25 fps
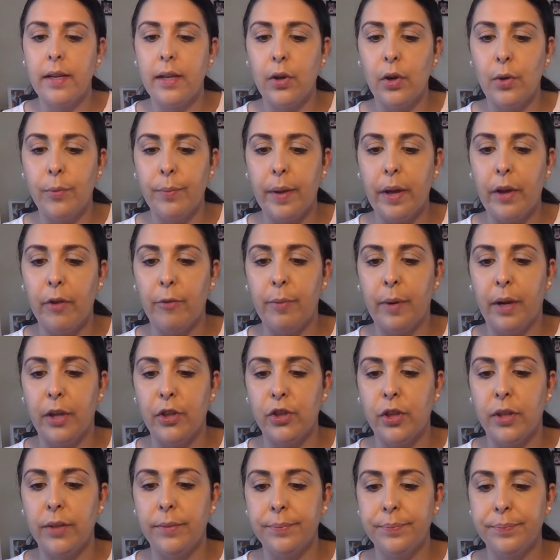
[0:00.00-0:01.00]
I am just going to use
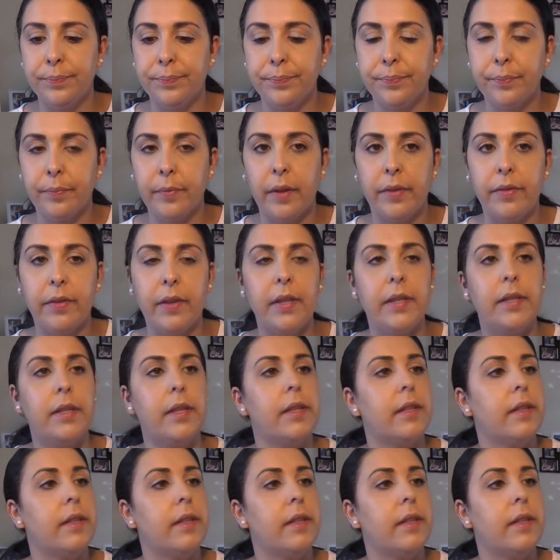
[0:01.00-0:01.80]
a tiny little bit of